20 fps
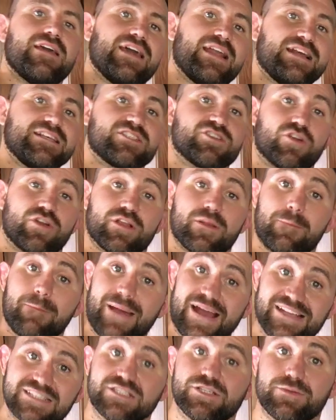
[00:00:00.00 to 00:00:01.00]
And I started a
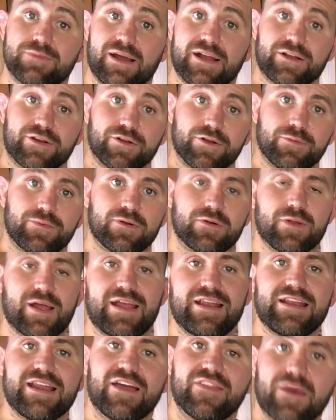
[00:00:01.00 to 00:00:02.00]
mastermind group,
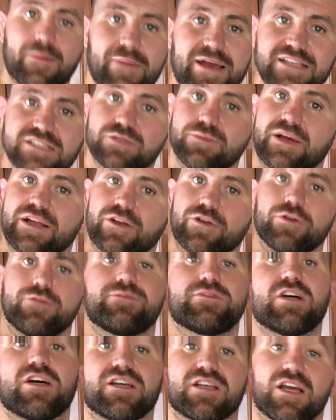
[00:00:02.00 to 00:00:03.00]
right? Now that mastermind
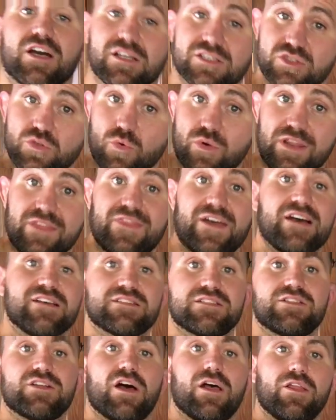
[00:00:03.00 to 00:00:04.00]
group costs
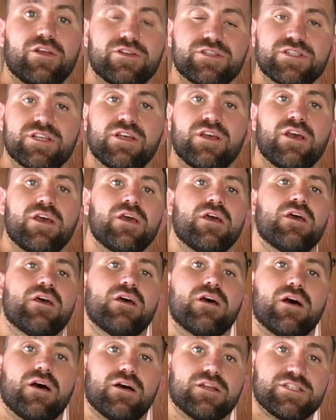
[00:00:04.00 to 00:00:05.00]
$20,000
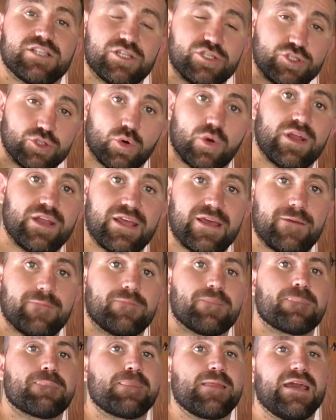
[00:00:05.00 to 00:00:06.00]
to join it.
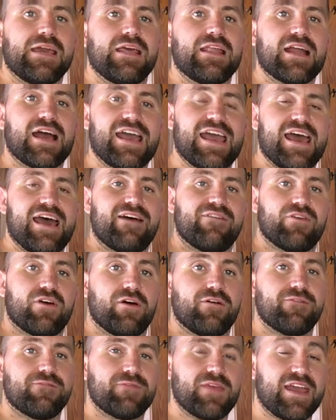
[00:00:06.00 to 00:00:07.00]
And I
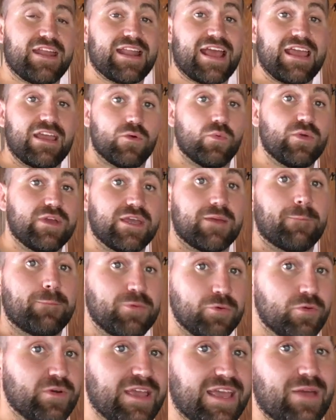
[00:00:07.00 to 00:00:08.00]
have an 8-week
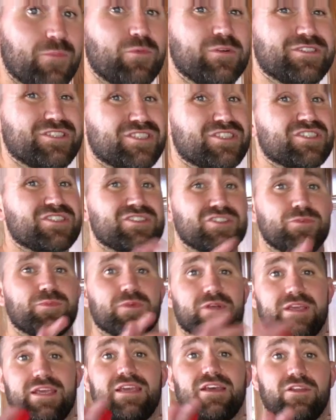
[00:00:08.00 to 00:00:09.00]
boot camp, which is
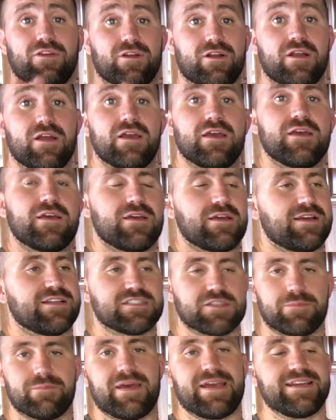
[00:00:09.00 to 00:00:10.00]
super killer.
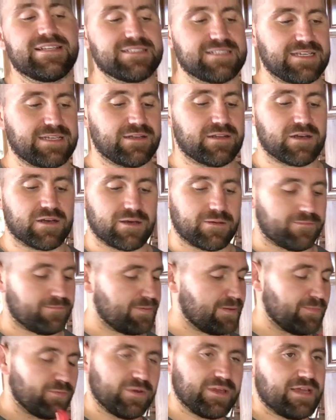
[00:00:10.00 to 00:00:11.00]
It's amazing.
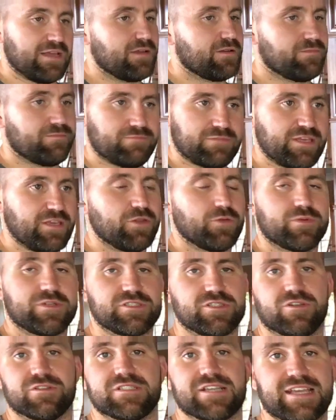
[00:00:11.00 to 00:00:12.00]
People get killer
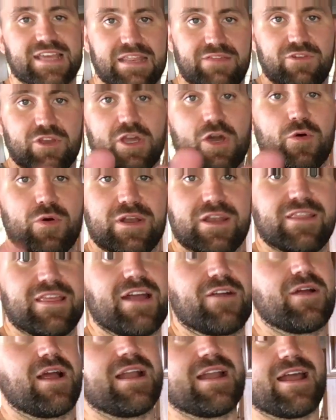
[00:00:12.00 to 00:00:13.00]
results. I can't even go into
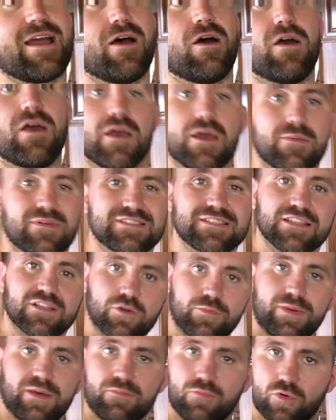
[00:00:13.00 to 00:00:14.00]
that right now. It's a
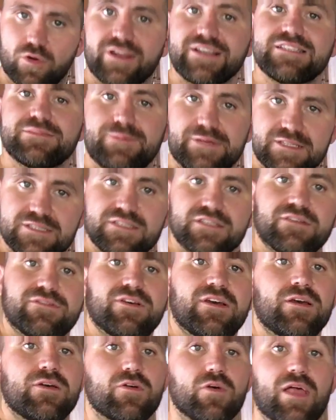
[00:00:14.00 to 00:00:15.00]
little bit more expensive.
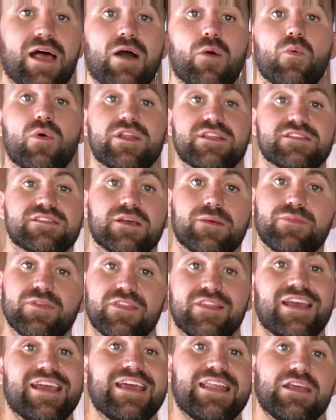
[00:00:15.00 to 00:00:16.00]
Well, I wanted something
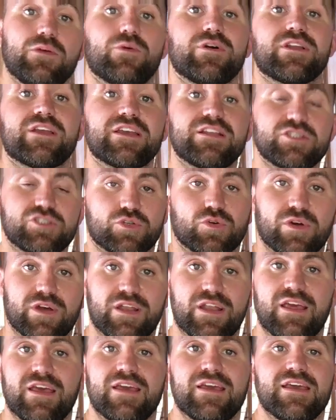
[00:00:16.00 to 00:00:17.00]
that anyone can
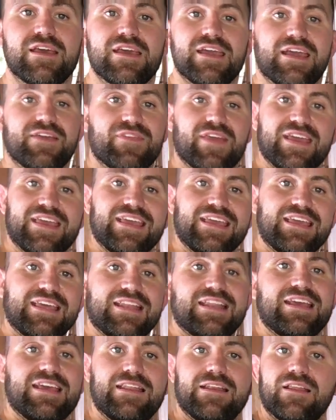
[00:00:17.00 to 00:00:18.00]
join and they can get
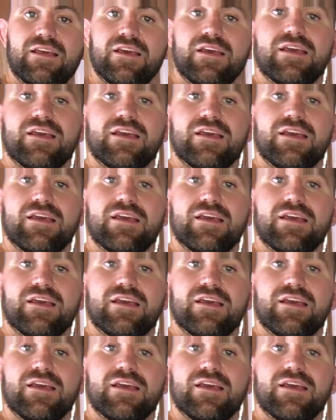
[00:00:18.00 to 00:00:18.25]
in